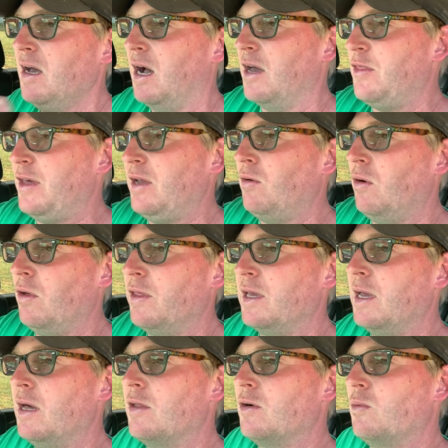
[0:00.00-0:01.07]
I think
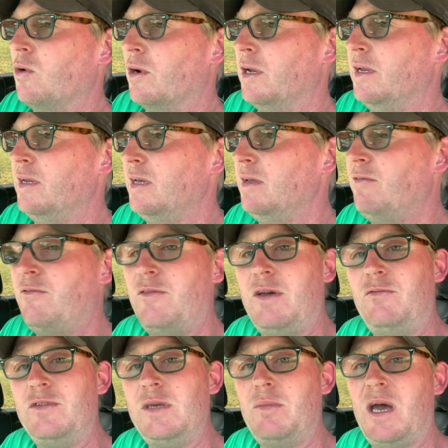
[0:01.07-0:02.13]
altogether we're gonna need
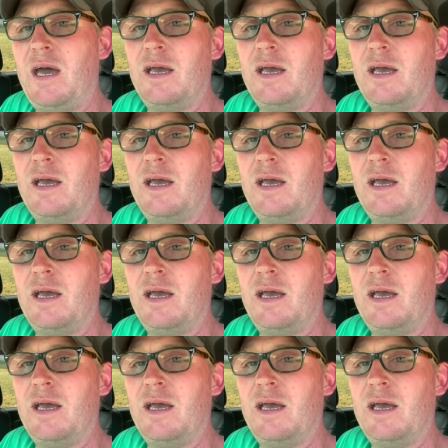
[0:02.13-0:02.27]
50